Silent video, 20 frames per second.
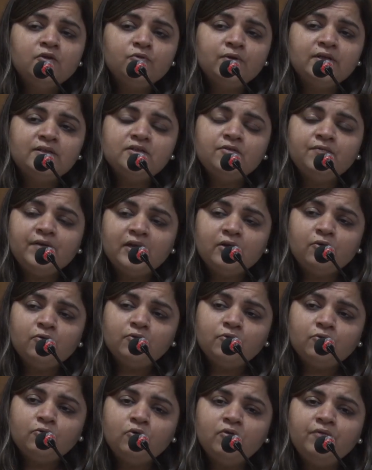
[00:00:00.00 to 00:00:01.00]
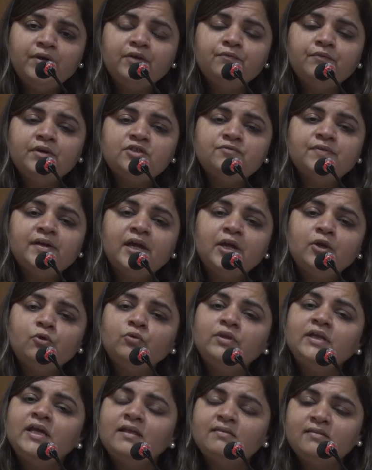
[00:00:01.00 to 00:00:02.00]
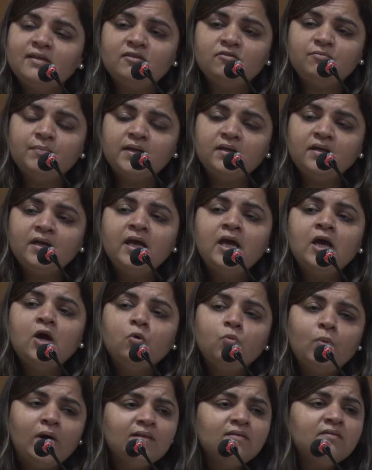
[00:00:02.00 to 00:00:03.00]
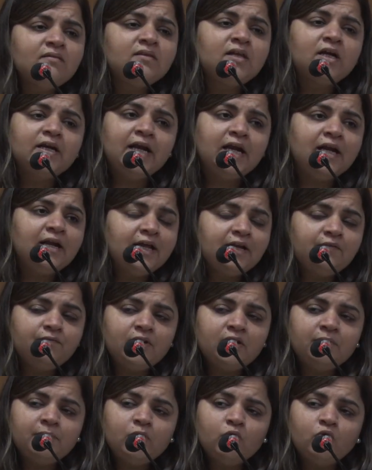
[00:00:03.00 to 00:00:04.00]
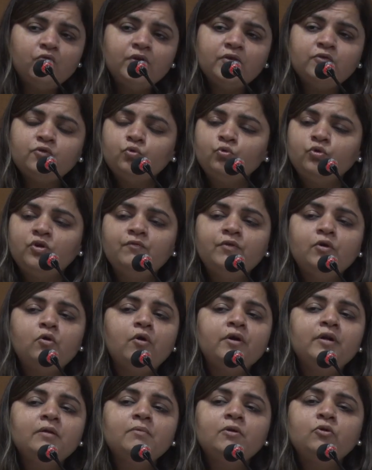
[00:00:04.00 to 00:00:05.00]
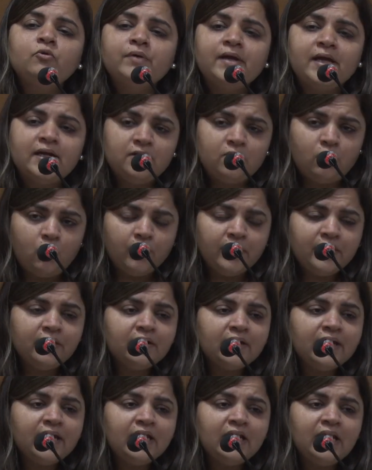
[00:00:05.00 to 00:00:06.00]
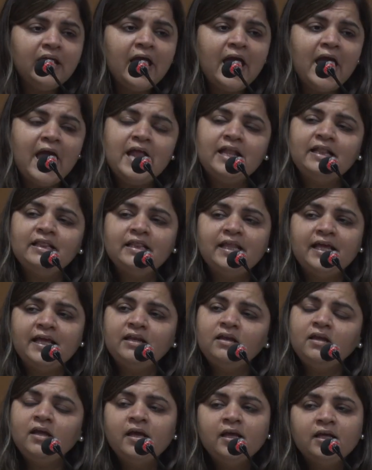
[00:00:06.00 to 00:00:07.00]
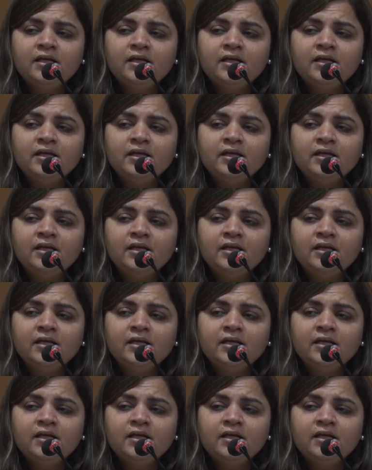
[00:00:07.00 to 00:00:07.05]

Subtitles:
So it's a very good tool in which we can do the assessment. Once the deadline will be over, student will not able to get login again, and then